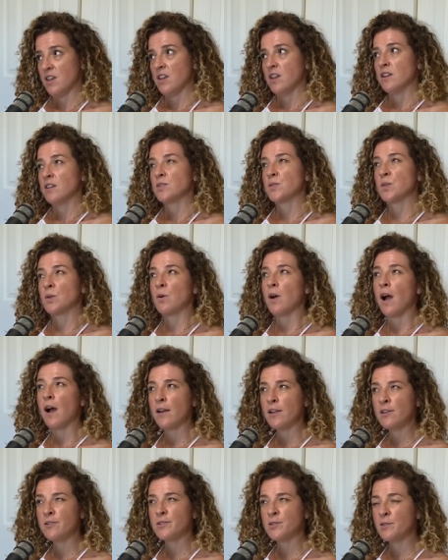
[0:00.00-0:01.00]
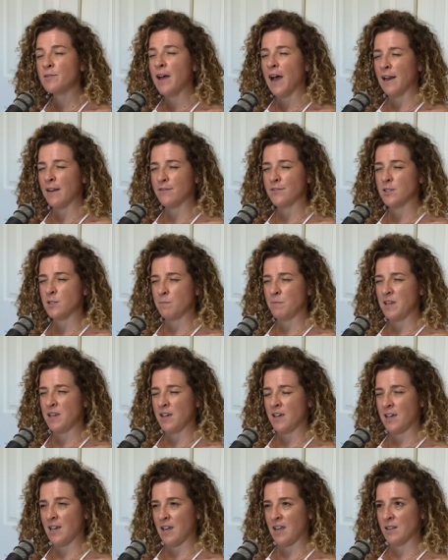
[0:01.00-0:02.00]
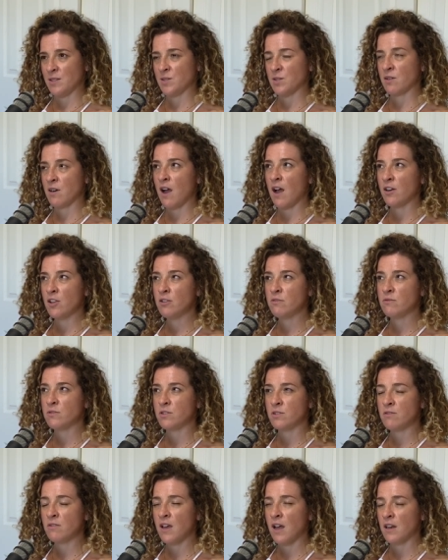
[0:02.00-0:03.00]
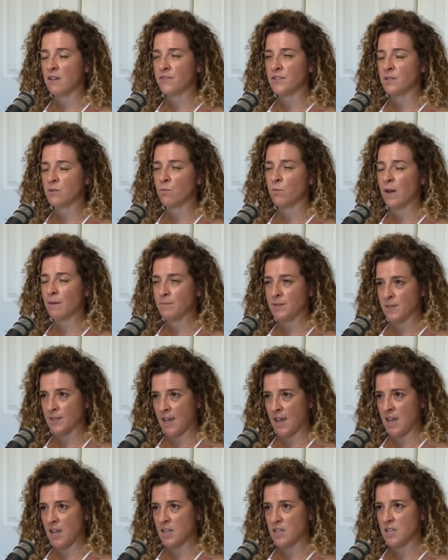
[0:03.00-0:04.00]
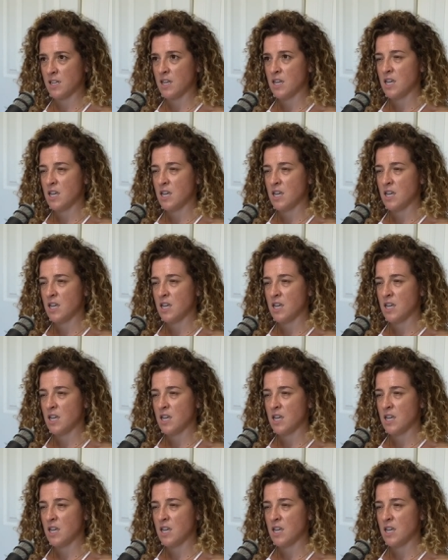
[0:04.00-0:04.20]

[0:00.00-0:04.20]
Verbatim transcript: So, how do you do that if it's a Behance? Or how do you Great do that point. if it's a website?